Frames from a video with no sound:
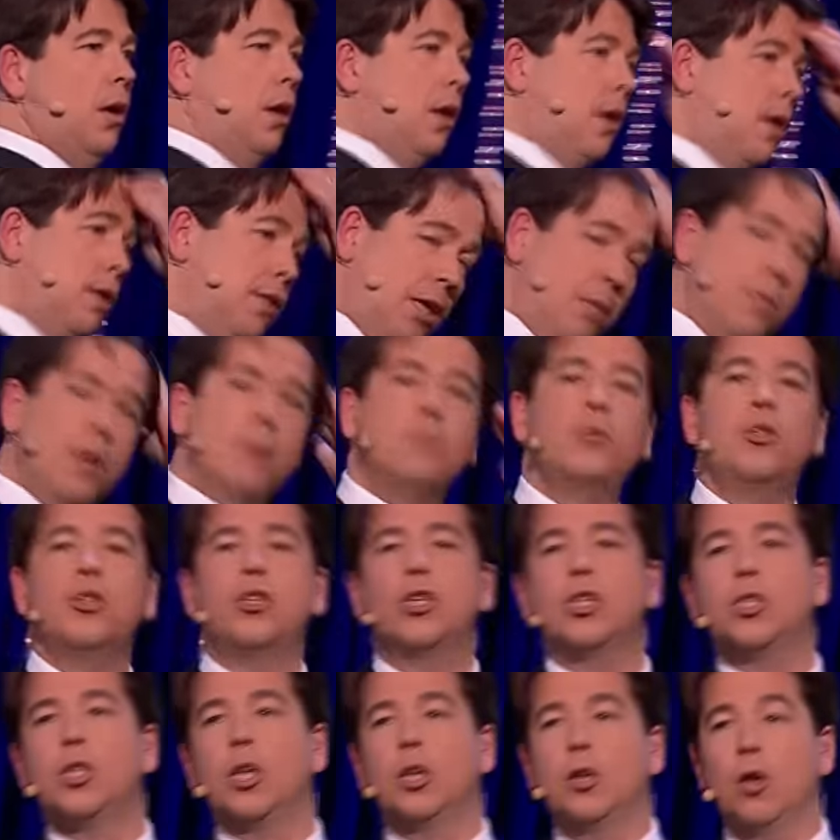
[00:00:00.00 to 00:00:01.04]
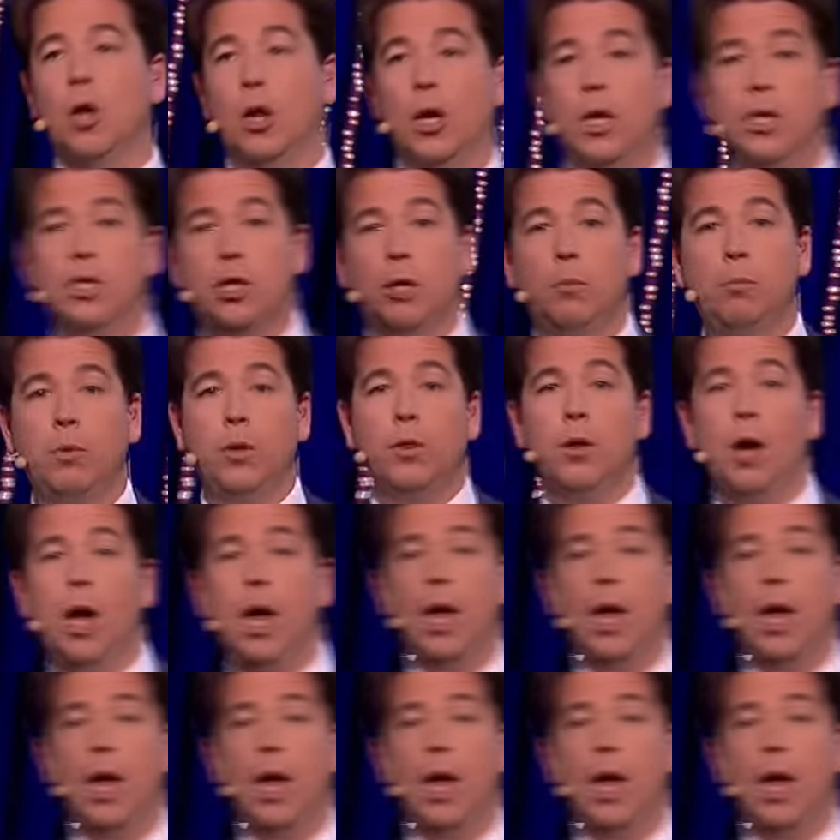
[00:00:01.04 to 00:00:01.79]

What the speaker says: Because sometimes you just acknowledge them with your